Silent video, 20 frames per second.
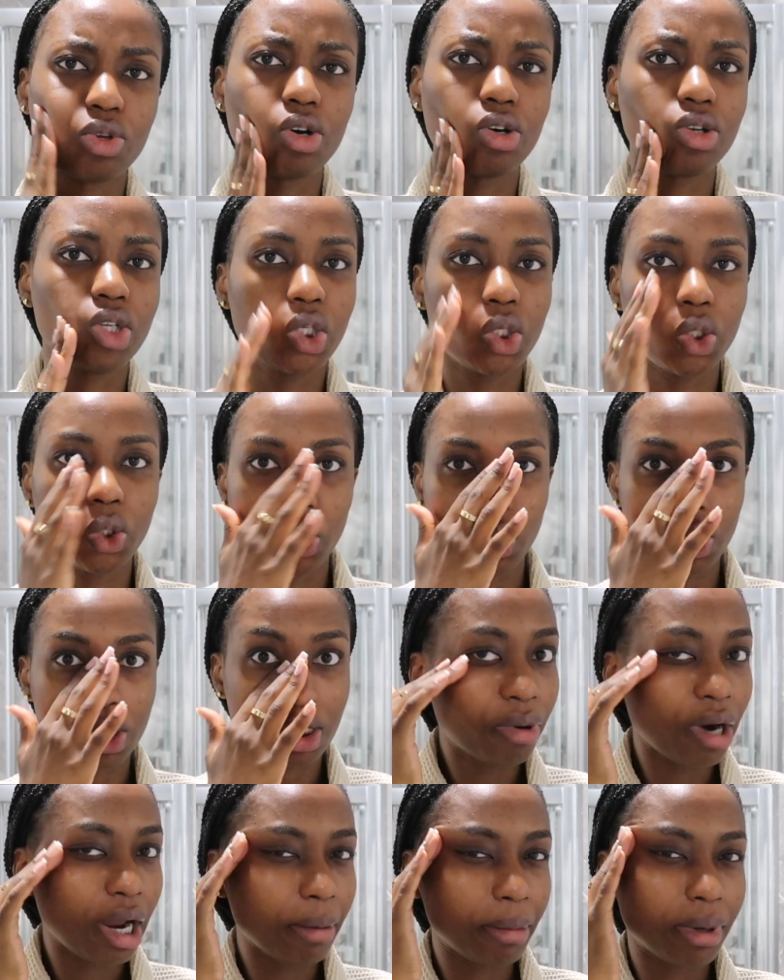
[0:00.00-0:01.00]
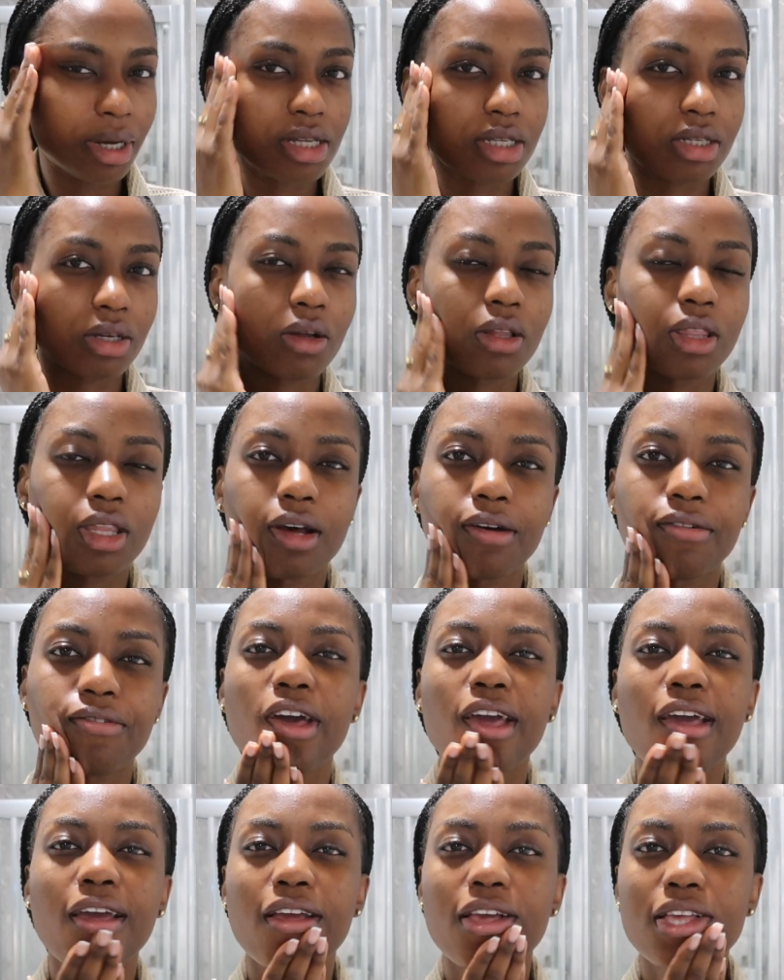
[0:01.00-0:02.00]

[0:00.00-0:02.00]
not use primers on their face.